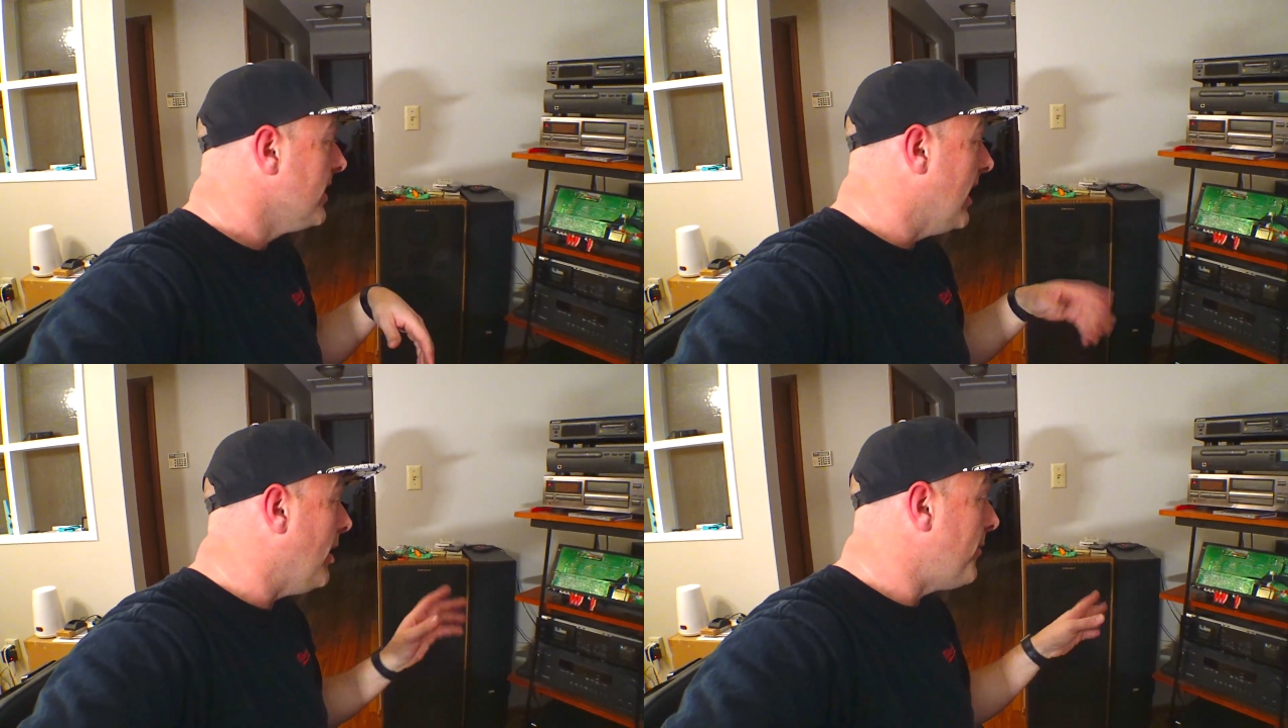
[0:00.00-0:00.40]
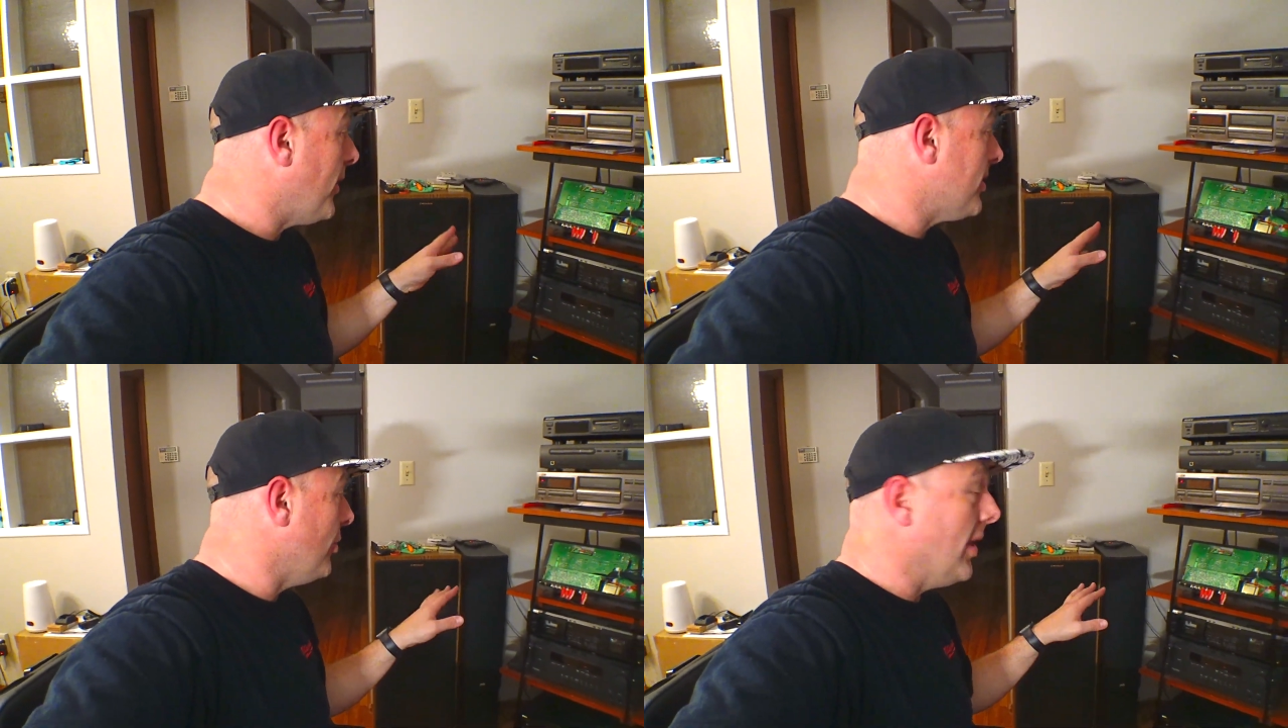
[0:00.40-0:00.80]
Now, I'm
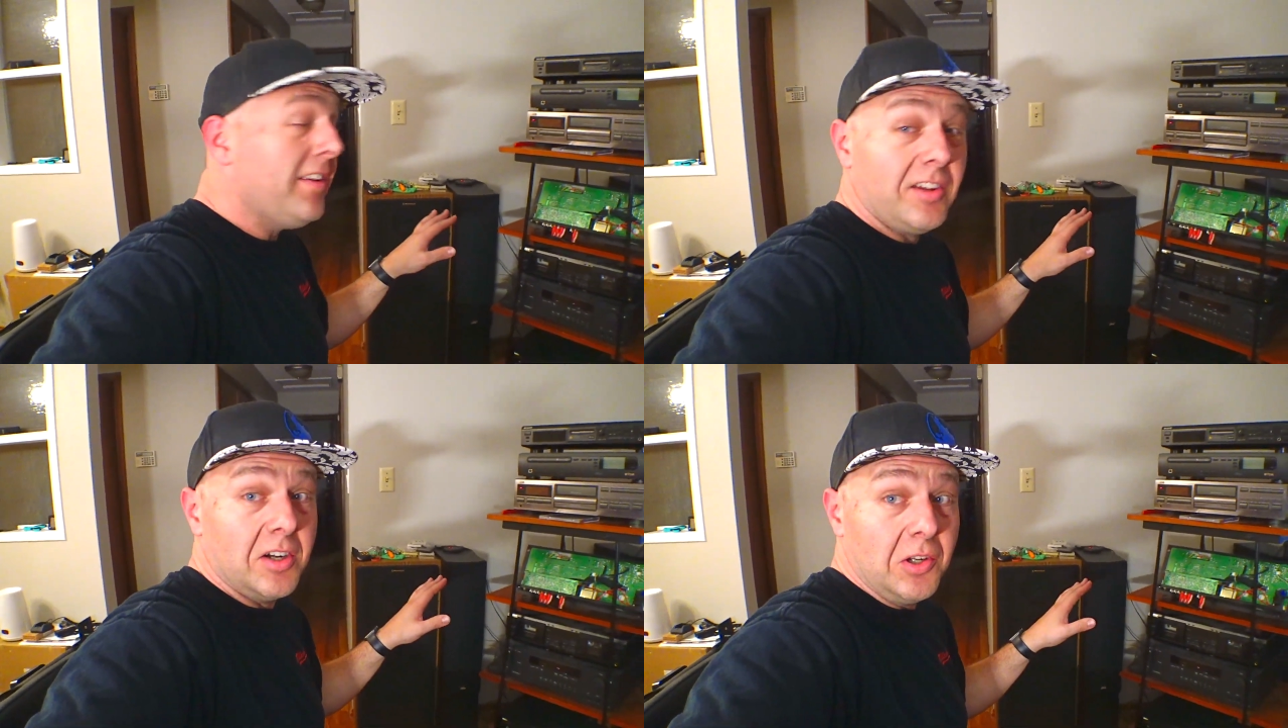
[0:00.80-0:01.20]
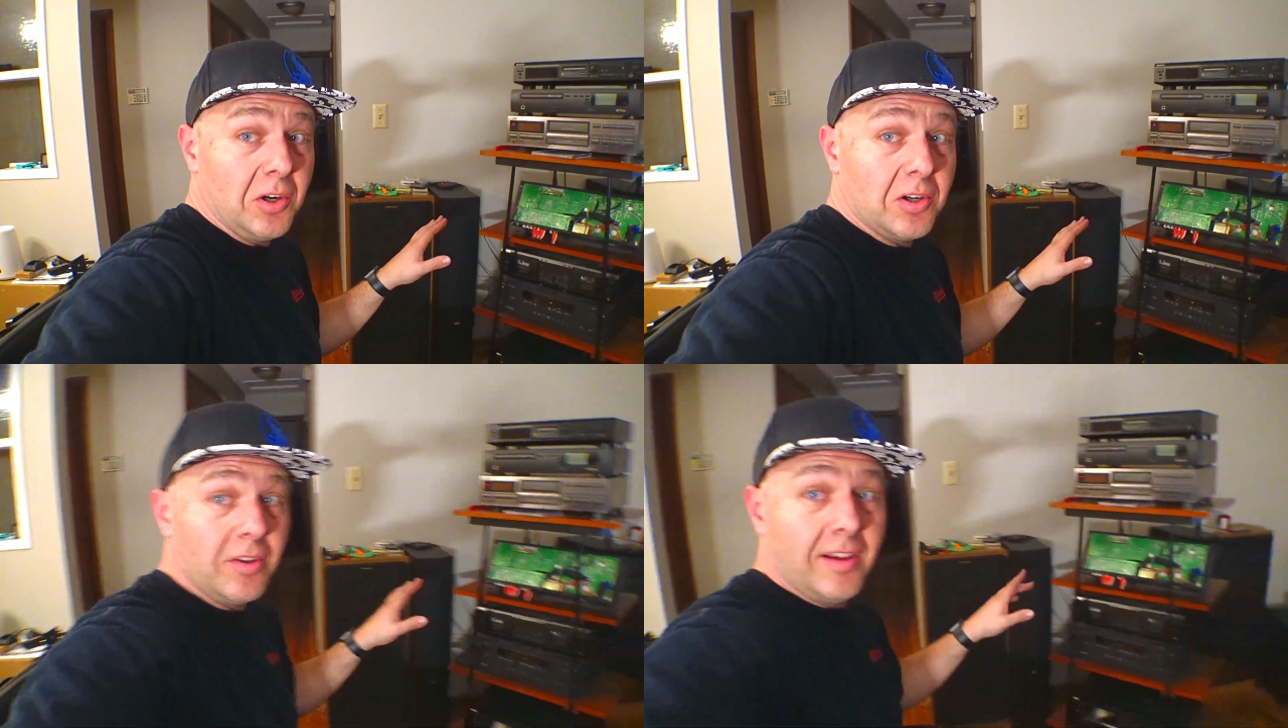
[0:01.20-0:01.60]
far too lazy to
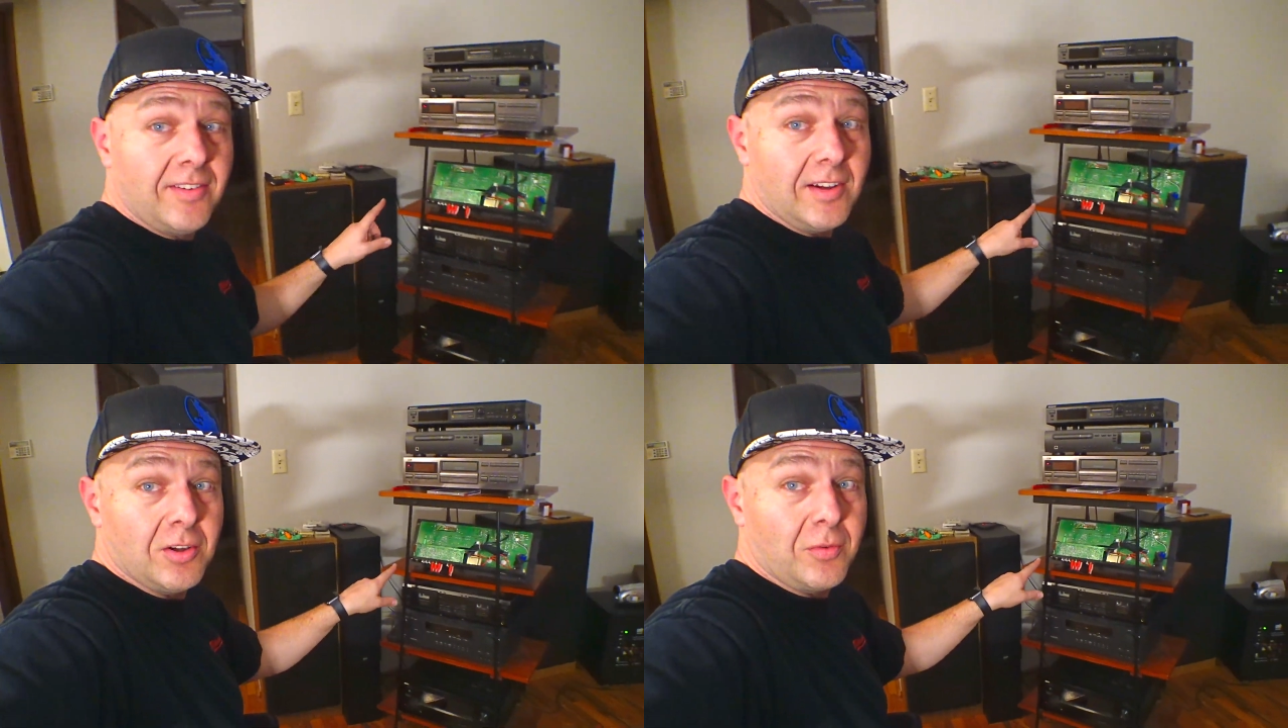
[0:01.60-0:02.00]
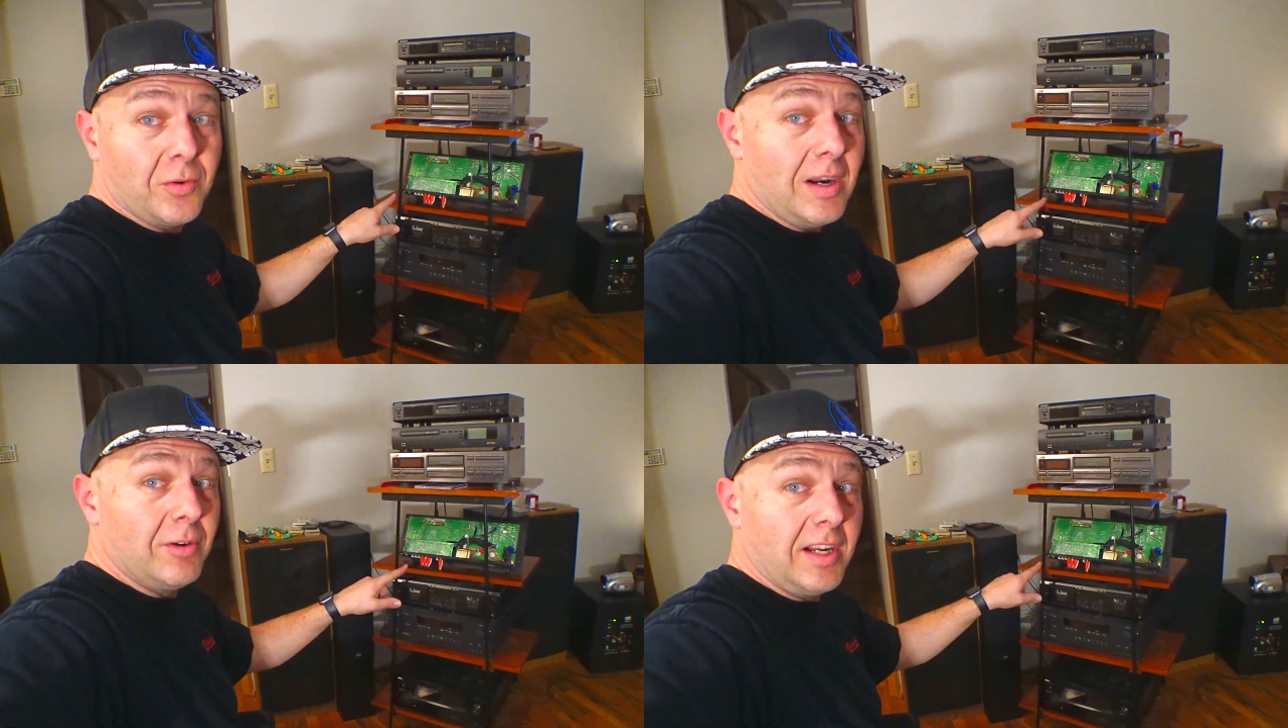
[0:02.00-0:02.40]
unhook all this. It took
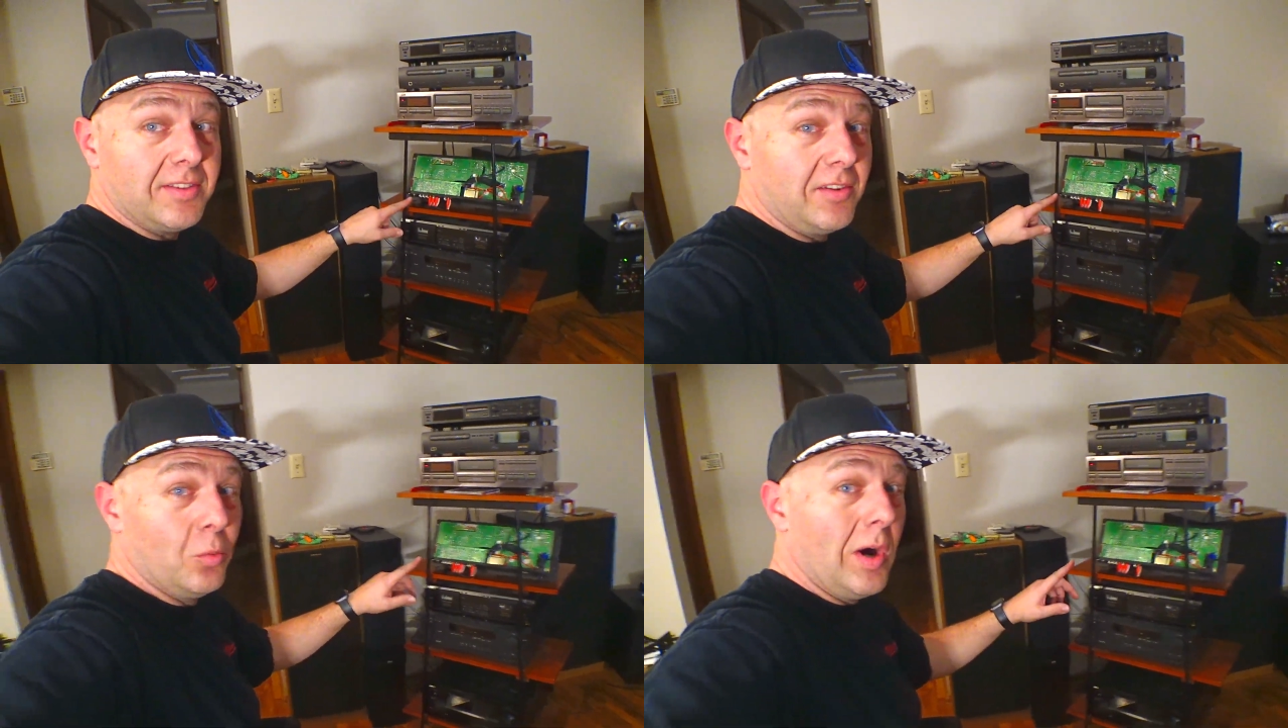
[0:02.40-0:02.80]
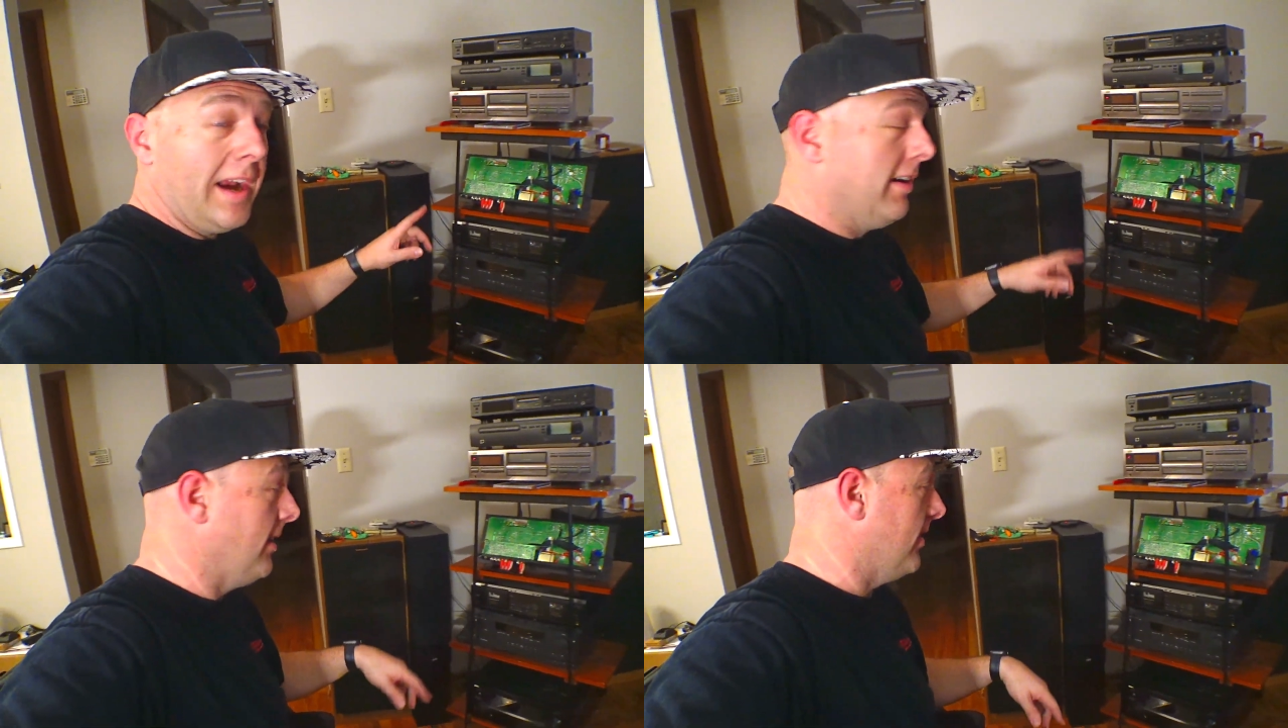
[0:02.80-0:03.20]
forever to get this
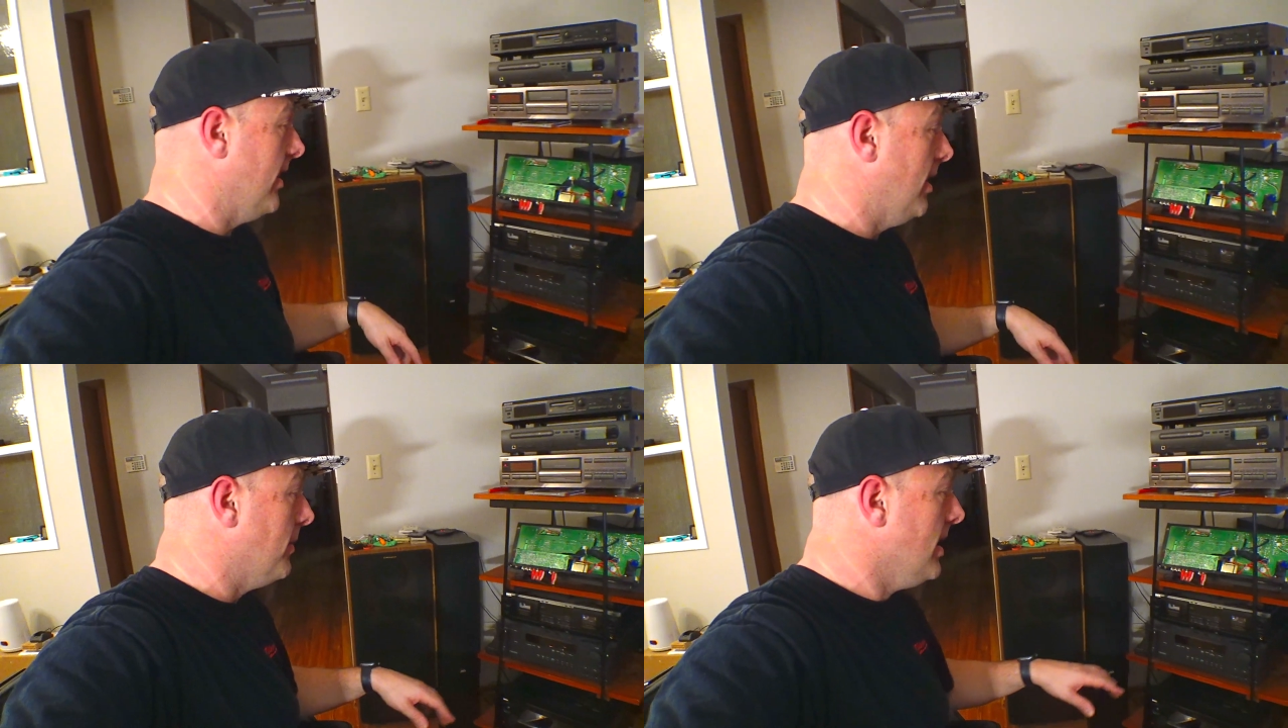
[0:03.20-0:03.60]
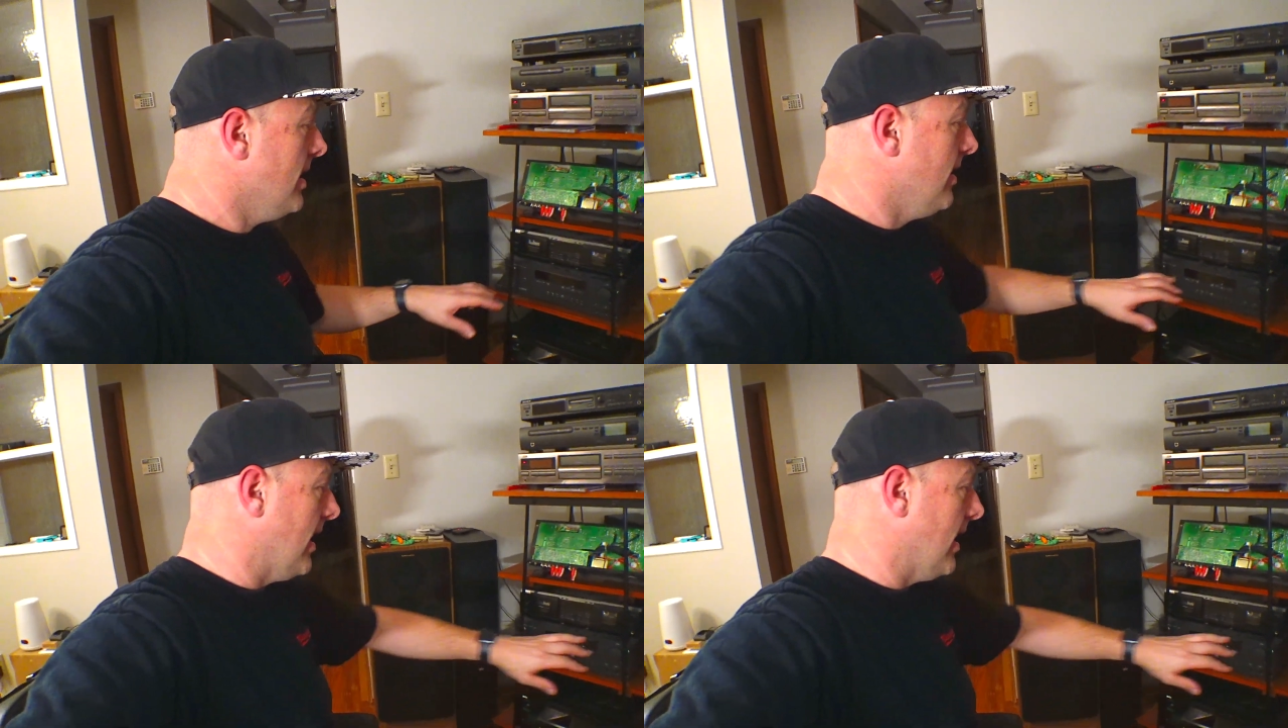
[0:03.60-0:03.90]
wiring set up.